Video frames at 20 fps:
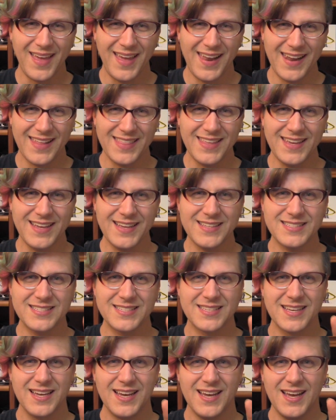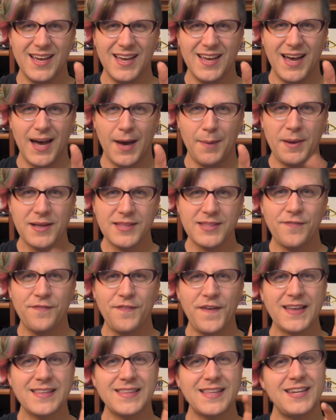And I think it's about the
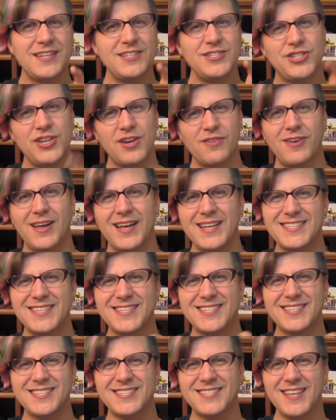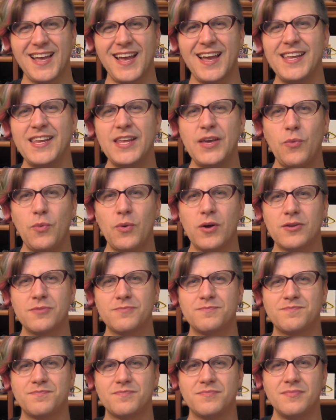fact that in general, as a society,
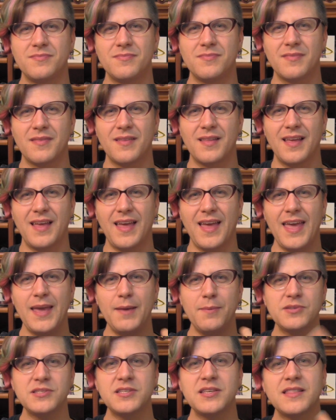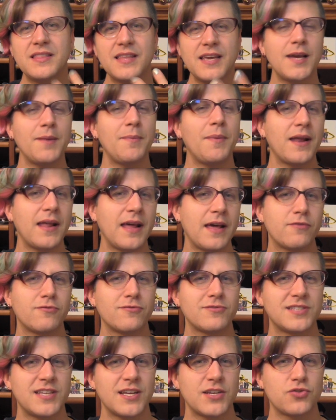we're able to think about
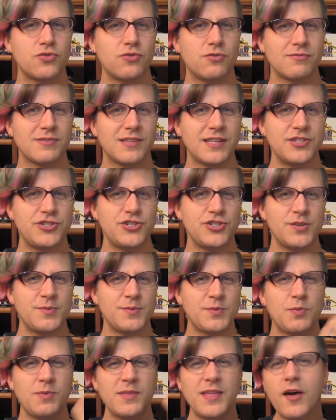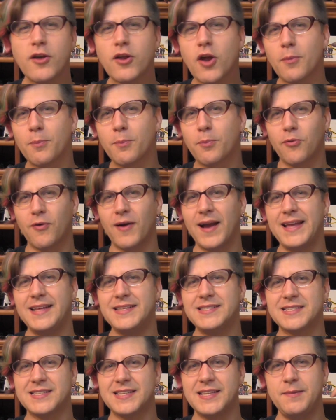heterosexual relationships without our
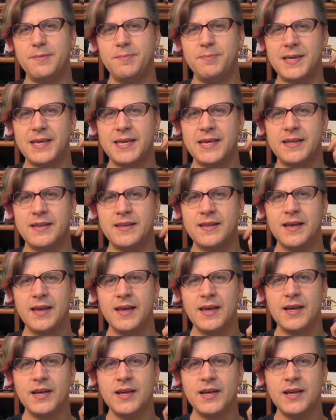brains leaping in